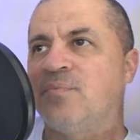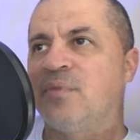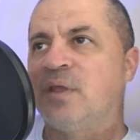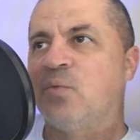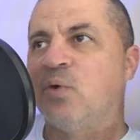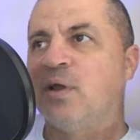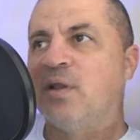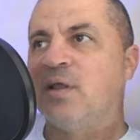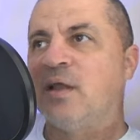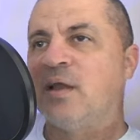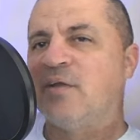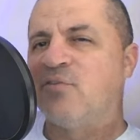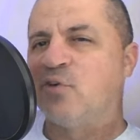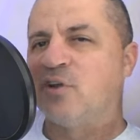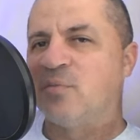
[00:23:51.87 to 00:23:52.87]
they want
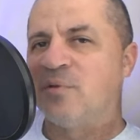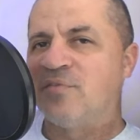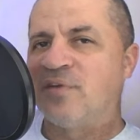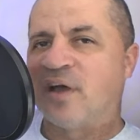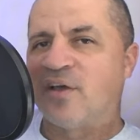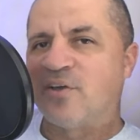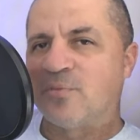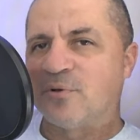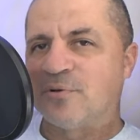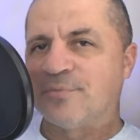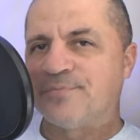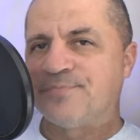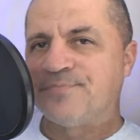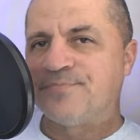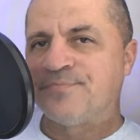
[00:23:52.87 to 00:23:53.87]
everyone to be valuable.